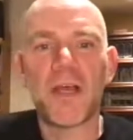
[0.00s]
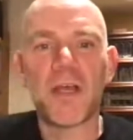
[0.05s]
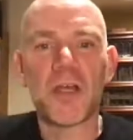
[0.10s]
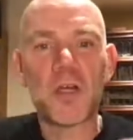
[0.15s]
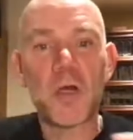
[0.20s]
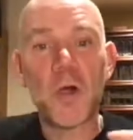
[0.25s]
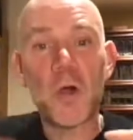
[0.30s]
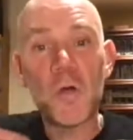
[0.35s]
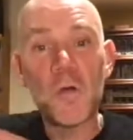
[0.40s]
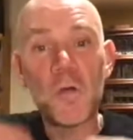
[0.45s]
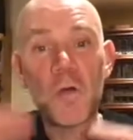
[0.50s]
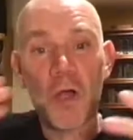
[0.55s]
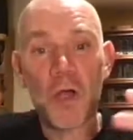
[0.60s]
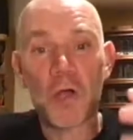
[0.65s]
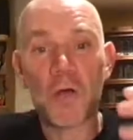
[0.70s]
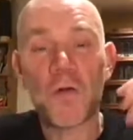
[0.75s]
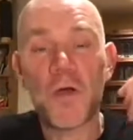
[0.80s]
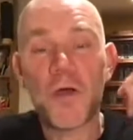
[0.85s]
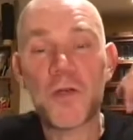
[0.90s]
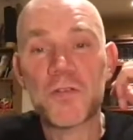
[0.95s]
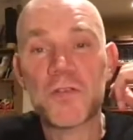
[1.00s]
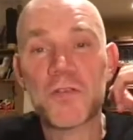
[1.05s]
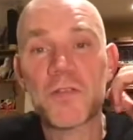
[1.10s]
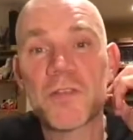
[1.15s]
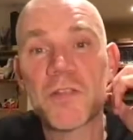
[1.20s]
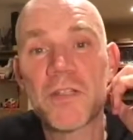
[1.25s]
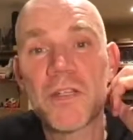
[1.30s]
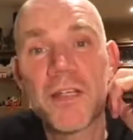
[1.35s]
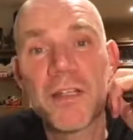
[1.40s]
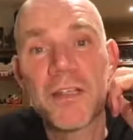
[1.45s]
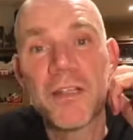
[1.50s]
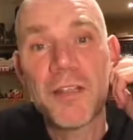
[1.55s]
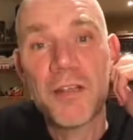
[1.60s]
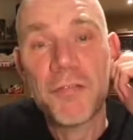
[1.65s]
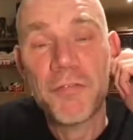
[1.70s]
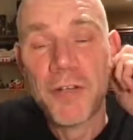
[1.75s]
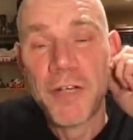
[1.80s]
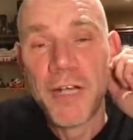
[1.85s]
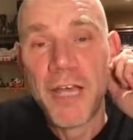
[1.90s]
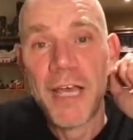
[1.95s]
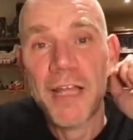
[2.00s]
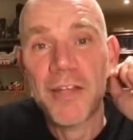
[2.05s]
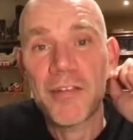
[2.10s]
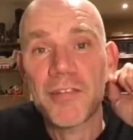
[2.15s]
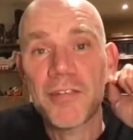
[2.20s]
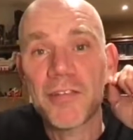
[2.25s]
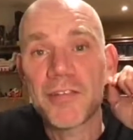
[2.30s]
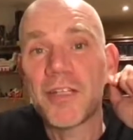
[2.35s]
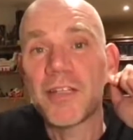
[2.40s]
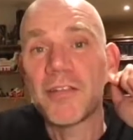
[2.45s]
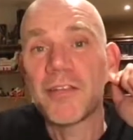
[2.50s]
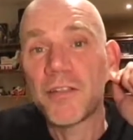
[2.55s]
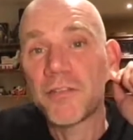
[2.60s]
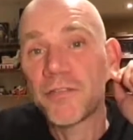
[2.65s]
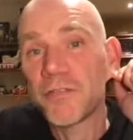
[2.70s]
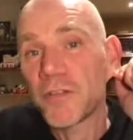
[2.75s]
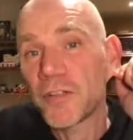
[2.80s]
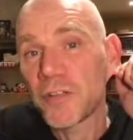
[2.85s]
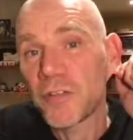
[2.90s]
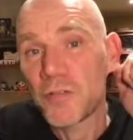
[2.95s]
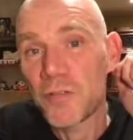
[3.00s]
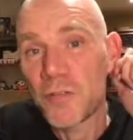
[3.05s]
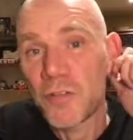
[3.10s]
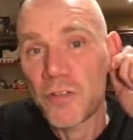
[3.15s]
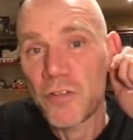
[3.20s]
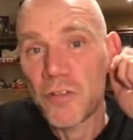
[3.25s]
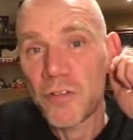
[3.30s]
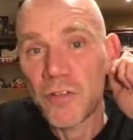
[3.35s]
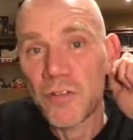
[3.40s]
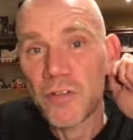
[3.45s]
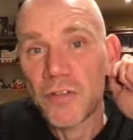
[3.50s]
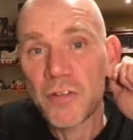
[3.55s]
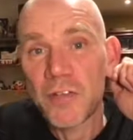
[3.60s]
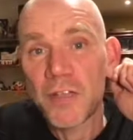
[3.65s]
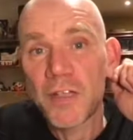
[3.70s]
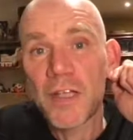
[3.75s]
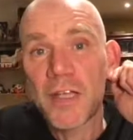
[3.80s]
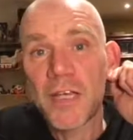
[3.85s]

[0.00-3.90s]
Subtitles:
go across the different answers that different traditions